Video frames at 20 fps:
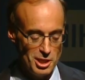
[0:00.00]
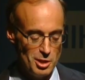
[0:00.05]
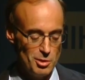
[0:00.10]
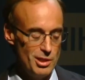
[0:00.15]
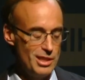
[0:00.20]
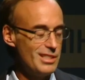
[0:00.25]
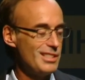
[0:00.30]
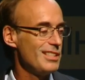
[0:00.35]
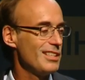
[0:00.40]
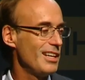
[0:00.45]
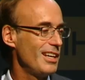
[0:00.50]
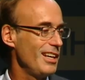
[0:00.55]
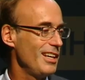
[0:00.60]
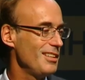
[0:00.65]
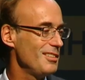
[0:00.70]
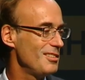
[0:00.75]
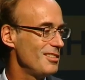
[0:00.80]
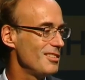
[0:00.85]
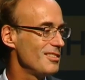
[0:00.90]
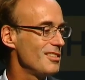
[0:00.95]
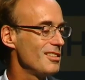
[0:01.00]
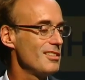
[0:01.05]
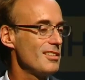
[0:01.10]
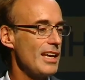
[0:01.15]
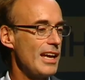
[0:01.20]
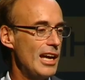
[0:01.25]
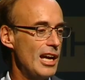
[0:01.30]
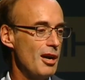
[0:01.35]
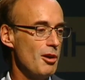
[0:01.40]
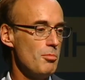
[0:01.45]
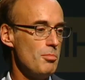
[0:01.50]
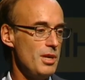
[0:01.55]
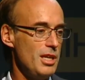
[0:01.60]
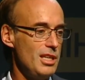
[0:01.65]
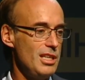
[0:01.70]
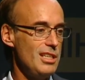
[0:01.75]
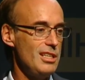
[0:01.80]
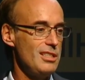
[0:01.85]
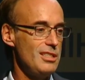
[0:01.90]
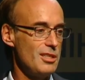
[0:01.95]
know in sciences is how
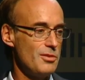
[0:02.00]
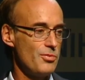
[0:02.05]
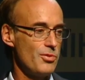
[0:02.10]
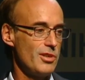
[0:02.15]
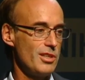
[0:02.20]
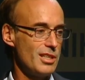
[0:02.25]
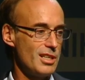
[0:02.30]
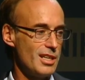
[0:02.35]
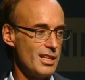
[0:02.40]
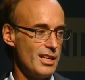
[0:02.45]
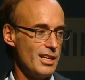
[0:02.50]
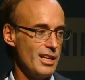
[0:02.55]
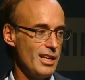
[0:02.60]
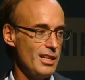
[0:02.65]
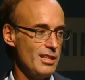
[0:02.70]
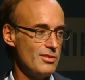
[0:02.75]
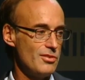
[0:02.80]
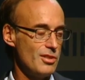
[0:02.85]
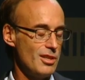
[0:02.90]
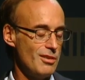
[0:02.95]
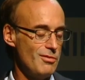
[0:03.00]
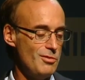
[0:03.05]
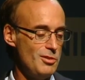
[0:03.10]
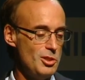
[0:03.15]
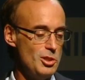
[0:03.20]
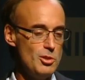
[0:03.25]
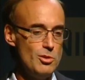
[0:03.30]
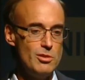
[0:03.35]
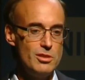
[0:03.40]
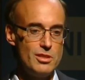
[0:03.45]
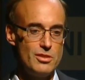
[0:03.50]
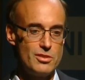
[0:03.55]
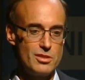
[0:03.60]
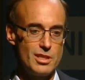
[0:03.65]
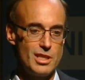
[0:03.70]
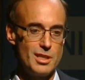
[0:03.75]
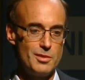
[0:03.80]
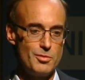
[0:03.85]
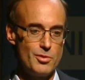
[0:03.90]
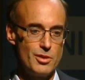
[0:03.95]
many different kinds of new
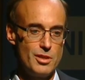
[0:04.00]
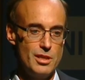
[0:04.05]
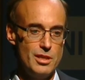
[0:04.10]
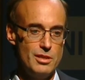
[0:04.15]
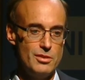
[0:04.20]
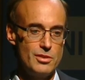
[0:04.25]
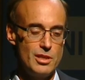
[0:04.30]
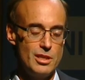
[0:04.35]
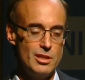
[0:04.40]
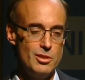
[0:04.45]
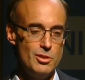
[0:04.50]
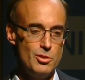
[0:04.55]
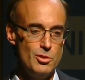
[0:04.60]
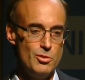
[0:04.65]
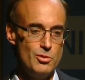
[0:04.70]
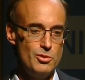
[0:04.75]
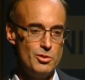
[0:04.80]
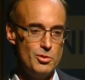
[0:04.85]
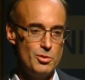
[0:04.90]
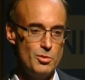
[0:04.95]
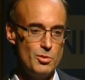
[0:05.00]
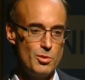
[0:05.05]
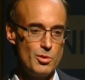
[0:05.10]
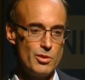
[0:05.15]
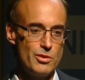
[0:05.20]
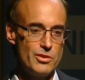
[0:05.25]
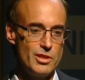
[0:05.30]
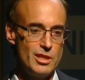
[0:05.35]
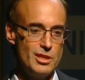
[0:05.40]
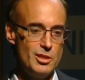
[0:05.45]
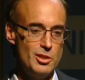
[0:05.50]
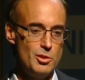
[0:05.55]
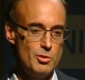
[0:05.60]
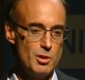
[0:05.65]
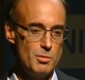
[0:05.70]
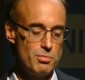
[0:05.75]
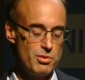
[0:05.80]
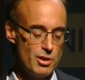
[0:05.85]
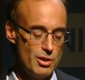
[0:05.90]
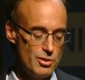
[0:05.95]
discoveries and new tools and
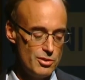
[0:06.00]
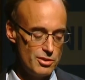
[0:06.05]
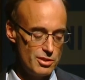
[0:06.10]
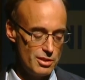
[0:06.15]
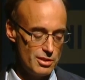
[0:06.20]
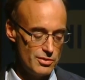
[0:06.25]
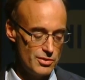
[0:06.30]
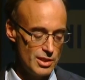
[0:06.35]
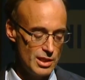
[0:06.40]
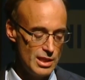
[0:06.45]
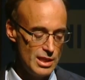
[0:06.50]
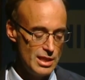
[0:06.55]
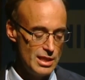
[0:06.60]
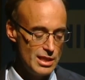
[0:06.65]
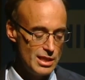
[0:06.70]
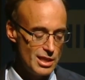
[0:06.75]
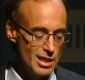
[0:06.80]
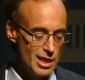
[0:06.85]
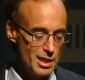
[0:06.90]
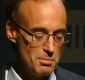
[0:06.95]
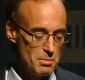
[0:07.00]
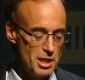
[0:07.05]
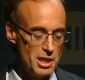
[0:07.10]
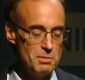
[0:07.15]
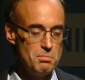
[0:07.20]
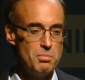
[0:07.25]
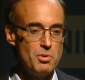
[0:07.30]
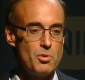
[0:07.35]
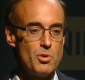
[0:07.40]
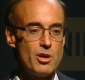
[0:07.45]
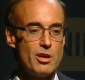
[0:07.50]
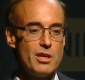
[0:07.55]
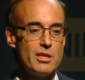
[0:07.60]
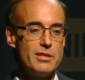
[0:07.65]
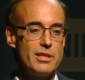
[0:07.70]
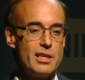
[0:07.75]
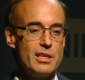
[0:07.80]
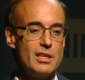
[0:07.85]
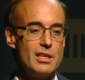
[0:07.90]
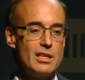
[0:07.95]
new approaches come on
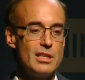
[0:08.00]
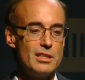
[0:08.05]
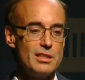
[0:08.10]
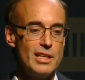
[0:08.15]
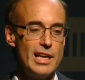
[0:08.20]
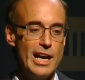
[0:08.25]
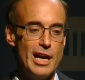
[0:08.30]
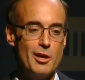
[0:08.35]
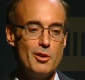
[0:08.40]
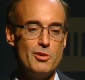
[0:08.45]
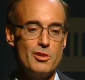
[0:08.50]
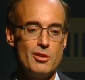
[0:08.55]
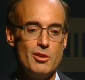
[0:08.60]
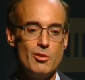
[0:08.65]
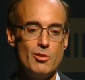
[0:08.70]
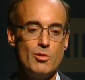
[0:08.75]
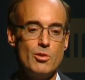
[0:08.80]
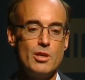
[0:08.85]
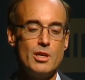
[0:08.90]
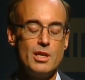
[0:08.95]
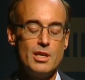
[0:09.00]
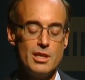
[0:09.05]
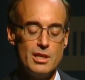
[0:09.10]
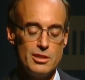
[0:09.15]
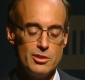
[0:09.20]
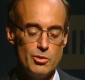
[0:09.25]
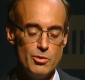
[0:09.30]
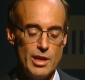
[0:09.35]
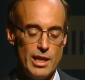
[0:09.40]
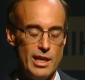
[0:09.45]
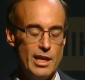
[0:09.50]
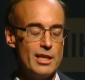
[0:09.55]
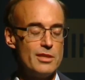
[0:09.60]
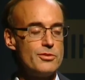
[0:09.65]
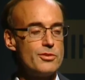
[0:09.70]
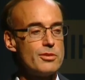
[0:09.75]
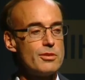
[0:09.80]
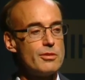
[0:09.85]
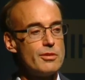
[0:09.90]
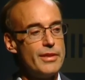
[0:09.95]
board that can allow you to
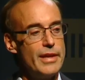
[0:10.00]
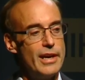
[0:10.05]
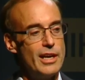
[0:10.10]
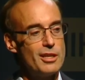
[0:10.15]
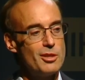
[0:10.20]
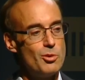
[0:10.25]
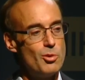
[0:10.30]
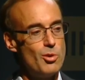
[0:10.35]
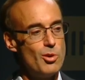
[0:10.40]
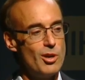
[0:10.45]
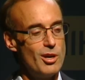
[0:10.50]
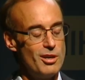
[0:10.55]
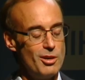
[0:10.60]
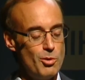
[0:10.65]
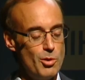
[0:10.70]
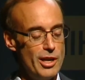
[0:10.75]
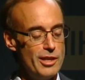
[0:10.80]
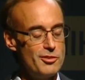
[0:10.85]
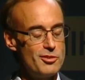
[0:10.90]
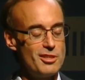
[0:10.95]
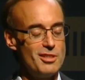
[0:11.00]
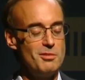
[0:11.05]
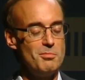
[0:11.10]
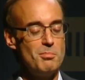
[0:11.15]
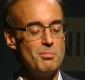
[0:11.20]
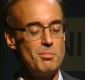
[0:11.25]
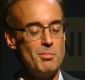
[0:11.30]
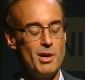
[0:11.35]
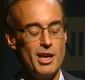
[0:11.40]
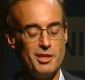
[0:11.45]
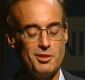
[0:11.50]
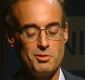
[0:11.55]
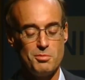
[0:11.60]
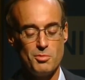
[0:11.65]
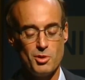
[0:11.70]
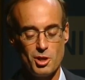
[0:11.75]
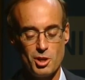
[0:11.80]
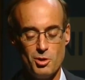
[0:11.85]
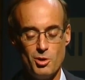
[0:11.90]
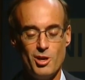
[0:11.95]
answer that qu- question much
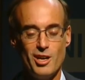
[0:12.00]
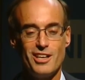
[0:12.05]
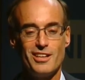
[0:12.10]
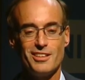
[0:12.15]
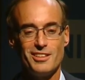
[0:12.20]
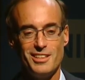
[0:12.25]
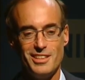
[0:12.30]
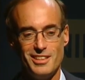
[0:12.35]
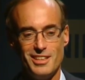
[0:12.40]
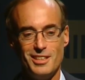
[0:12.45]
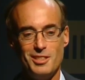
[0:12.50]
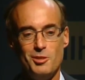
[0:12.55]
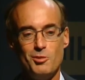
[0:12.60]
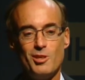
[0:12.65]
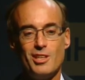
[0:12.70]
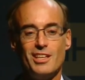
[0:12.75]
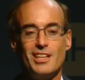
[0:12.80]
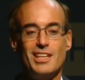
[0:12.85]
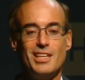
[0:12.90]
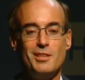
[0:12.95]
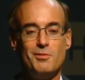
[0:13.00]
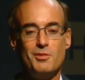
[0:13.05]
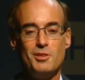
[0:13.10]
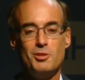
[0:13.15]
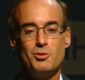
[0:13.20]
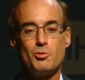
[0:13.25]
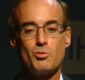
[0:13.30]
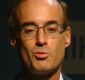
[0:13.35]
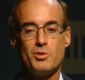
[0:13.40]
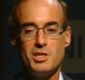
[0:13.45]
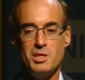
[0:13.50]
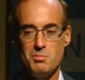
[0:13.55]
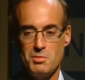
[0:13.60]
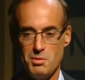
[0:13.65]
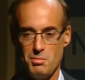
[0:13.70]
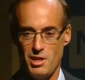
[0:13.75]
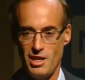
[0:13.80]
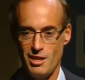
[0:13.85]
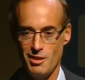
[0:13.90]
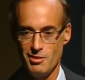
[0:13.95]
more quickly than you can even dream
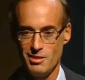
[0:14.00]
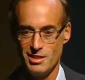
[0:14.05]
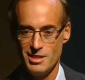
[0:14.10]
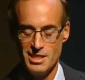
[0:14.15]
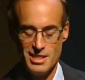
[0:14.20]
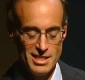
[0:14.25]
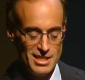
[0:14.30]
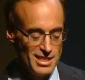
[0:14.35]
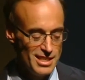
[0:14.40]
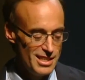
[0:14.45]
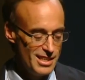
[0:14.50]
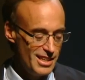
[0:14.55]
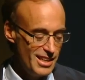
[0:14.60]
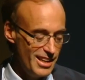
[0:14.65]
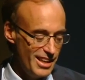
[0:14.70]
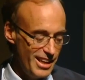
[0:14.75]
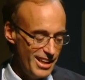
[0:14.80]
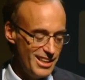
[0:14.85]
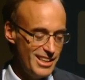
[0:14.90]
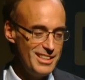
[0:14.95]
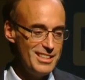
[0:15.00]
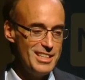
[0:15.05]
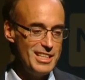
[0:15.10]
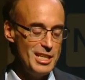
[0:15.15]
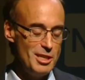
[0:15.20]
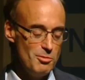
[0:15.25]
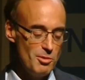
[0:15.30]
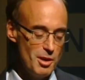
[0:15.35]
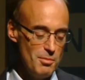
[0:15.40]
about. And indeed,